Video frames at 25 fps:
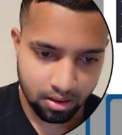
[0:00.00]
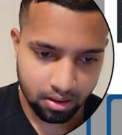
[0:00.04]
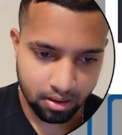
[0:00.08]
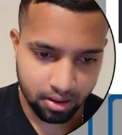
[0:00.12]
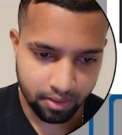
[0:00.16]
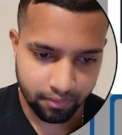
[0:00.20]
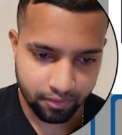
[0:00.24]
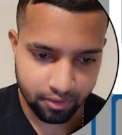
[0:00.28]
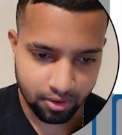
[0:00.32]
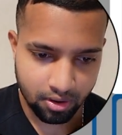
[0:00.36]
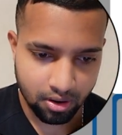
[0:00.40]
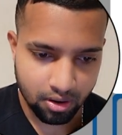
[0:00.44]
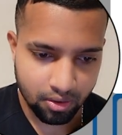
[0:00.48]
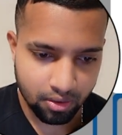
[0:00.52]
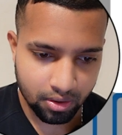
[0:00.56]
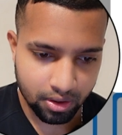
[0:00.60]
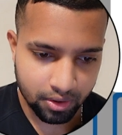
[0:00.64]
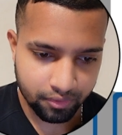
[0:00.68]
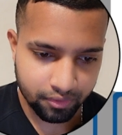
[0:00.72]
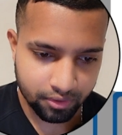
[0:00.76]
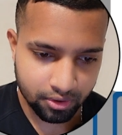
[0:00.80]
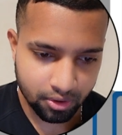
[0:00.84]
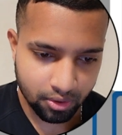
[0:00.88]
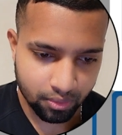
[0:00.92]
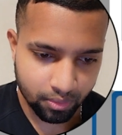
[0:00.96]
If you
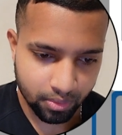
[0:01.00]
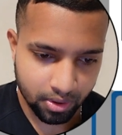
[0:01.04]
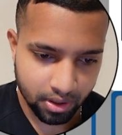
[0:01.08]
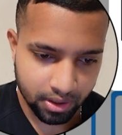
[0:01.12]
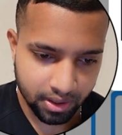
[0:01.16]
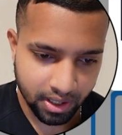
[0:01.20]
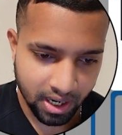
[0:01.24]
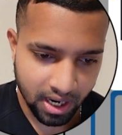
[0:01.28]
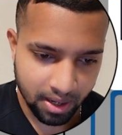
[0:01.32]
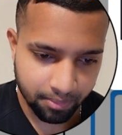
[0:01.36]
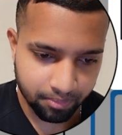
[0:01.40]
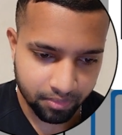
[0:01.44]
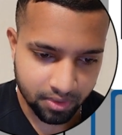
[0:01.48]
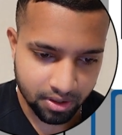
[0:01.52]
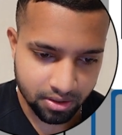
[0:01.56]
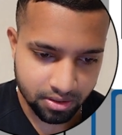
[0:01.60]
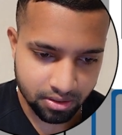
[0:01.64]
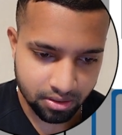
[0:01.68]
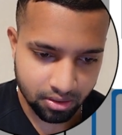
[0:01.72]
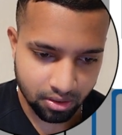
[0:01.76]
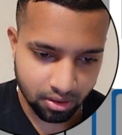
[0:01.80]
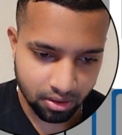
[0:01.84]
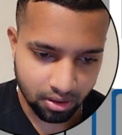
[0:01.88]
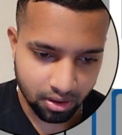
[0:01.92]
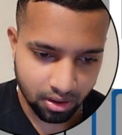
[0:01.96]
don't want to type
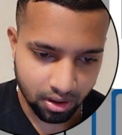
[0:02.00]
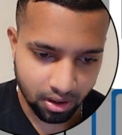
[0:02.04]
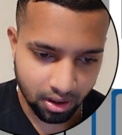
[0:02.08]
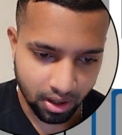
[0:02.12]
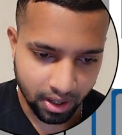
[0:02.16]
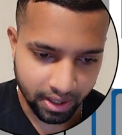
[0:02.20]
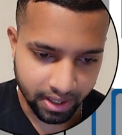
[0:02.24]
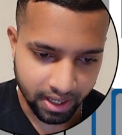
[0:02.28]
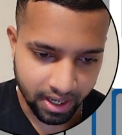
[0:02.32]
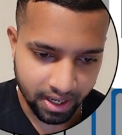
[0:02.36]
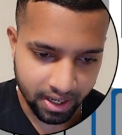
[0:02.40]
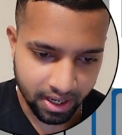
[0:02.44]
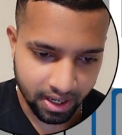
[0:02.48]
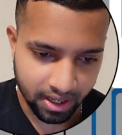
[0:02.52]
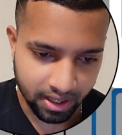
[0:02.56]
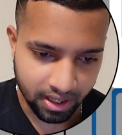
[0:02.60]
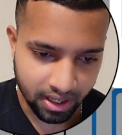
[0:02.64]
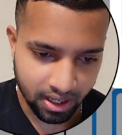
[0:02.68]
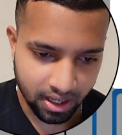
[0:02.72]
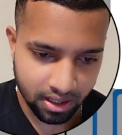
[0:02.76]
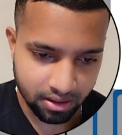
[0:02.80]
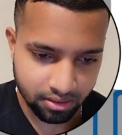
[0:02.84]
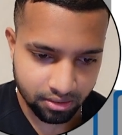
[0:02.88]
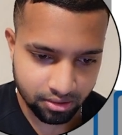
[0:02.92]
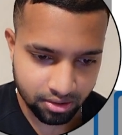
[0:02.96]
this again and
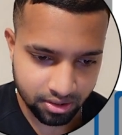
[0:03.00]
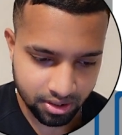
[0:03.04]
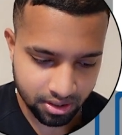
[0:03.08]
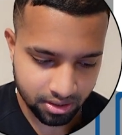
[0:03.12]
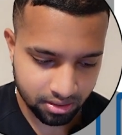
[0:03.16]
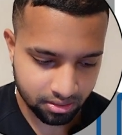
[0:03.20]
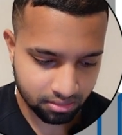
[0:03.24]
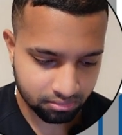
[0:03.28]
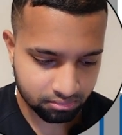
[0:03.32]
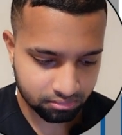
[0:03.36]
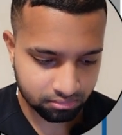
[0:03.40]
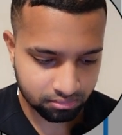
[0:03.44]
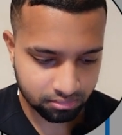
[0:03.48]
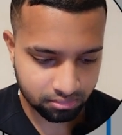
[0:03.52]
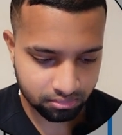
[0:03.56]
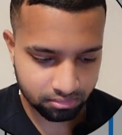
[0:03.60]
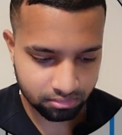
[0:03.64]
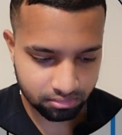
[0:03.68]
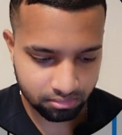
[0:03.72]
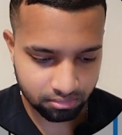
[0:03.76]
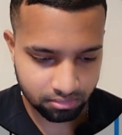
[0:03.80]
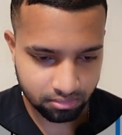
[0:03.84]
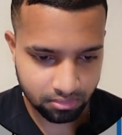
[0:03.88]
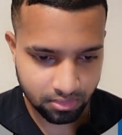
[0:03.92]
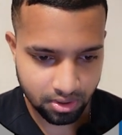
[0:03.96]
again, you just
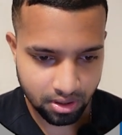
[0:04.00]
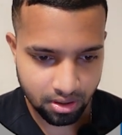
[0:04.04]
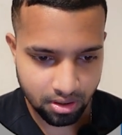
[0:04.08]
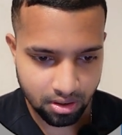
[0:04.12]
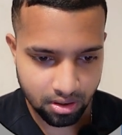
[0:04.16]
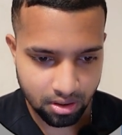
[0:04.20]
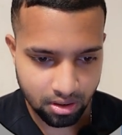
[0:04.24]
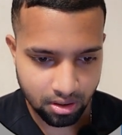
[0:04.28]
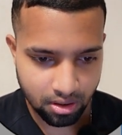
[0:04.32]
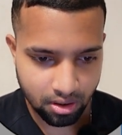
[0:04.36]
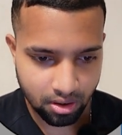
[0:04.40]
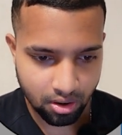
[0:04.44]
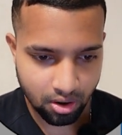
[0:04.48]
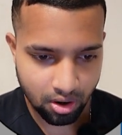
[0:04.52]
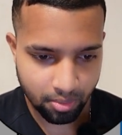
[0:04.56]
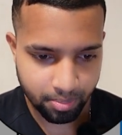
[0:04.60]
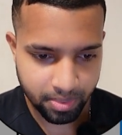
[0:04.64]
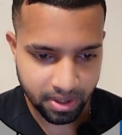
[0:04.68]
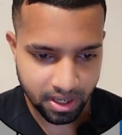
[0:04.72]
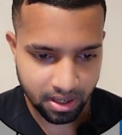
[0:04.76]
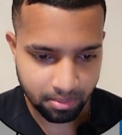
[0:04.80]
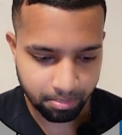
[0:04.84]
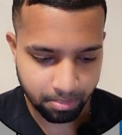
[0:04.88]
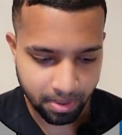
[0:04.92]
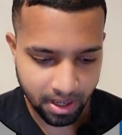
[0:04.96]

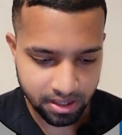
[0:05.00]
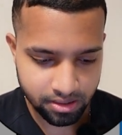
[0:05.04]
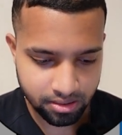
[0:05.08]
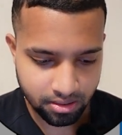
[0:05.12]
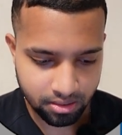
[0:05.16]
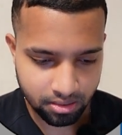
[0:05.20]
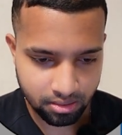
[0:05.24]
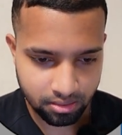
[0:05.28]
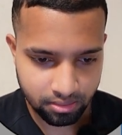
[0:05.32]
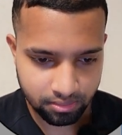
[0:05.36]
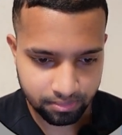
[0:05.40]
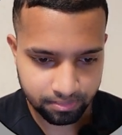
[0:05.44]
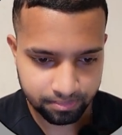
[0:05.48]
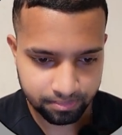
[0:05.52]
copy and paste.